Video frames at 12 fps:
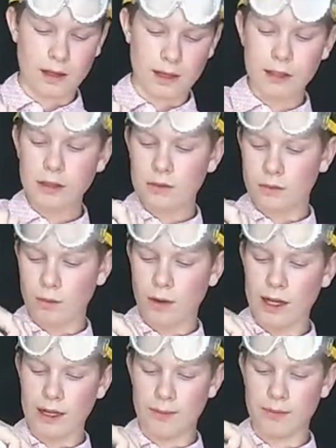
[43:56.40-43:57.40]
I don't know
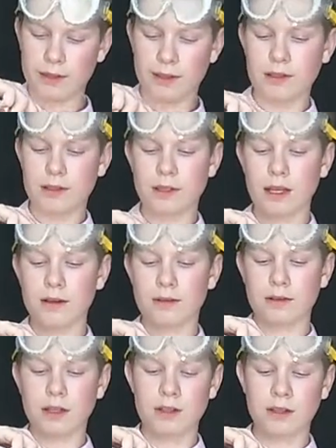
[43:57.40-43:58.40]
why, but this thing
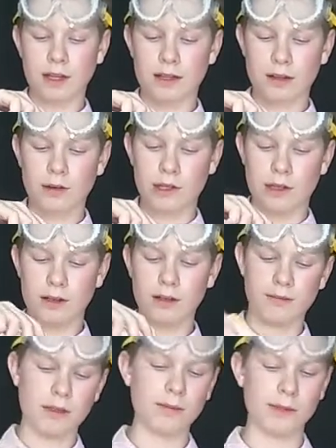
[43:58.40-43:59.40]
doesn't like going in.
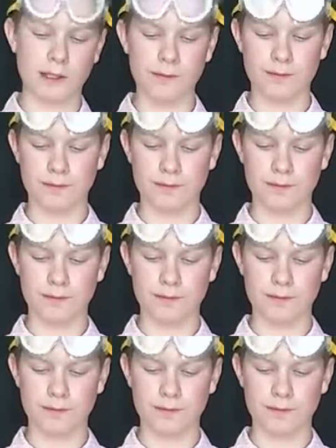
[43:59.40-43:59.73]
Oh, there we go.